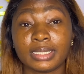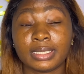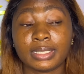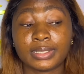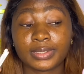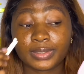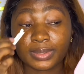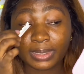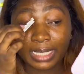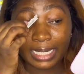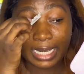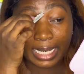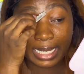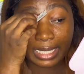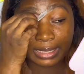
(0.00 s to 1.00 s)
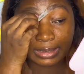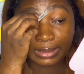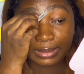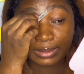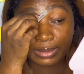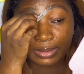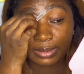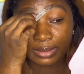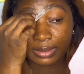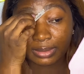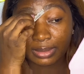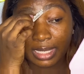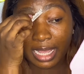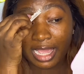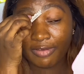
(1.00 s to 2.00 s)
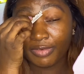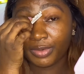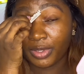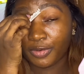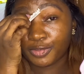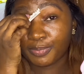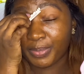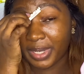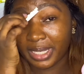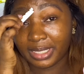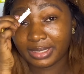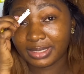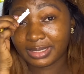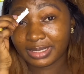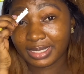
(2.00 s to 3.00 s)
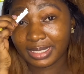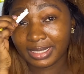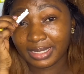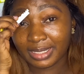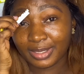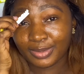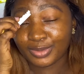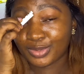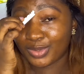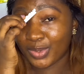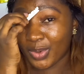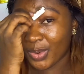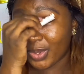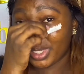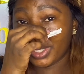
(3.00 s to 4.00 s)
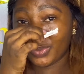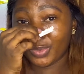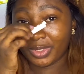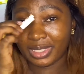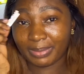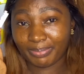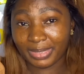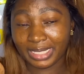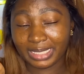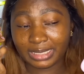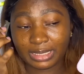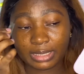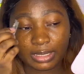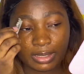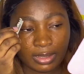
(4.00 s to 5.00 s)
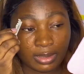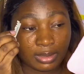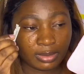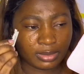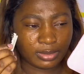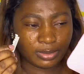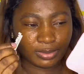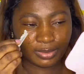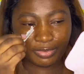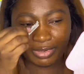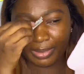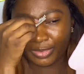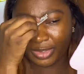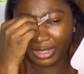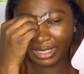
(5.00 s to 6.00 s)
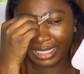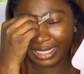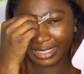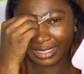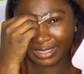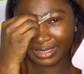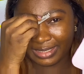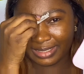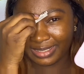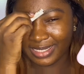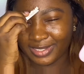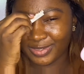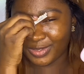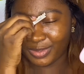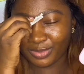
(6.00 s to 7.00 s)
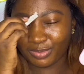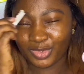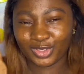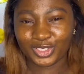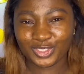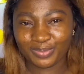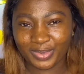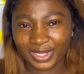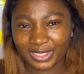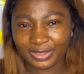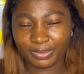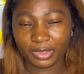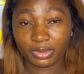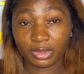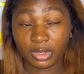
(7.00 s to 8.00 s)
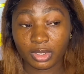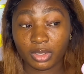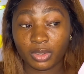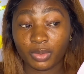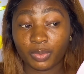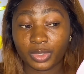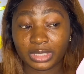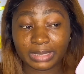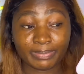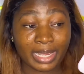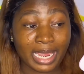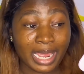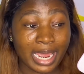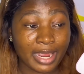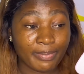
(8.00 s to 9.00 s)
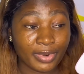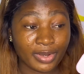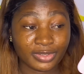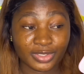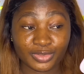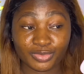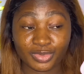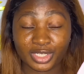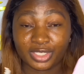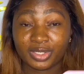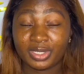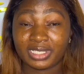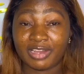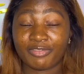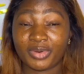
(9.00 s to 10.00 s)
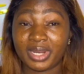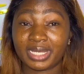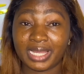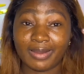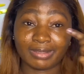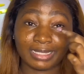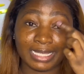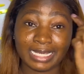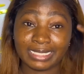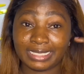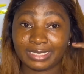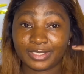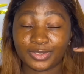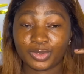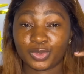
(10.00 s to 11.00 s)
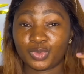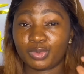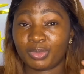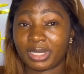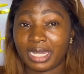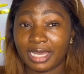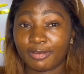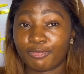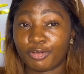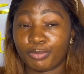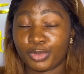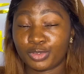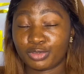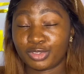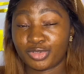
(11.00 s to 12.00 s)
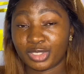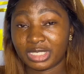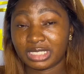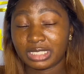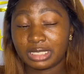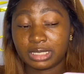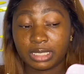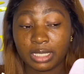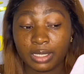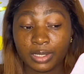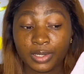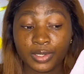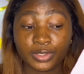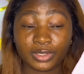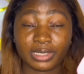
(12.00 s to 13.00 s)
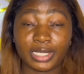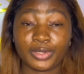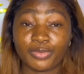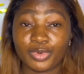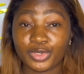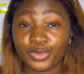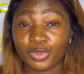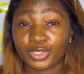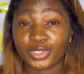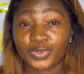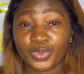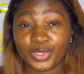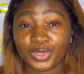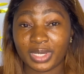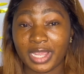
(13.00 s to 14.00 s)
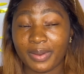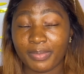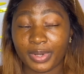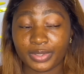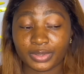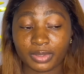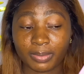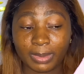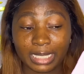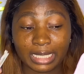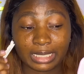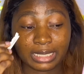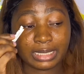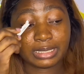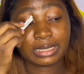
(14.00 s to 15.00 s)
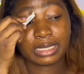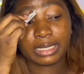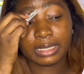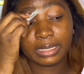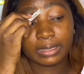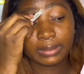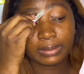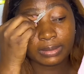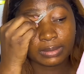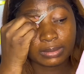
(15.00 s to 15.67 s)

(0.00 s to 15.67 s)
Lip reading: so that I can have enough space to go in with the blade. So if I'm doing it like this, there's not much space, but once my eyebrows is raised, because I've already outlined it, so it will be hard for me to trace it. So now you want to raise your eyebrows up like this, and then just